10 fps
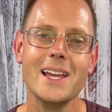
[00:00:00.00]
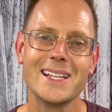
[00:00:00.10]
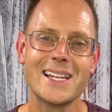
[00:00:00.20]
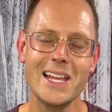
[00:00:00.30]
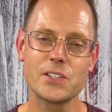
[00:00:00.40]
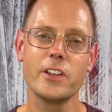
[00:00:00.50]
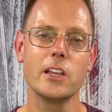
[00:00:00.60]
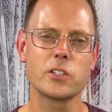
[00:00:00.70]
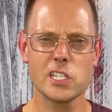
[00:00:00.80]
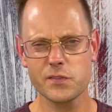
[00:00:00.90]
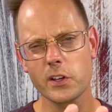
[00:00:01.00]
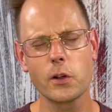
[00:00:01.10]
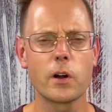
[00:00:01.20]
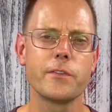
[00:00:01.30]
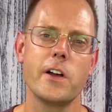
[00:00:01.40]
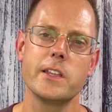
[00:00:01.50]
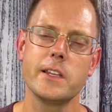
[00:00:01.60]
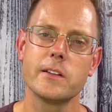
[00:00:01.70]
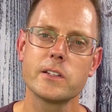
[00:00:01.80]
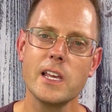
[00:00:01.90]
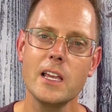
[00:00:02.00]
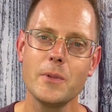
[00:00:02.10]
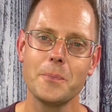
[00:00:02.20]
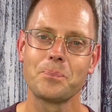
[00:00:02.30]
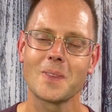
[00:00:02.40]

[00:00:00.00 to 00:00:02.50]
Today's video is just for your fun and entertainment.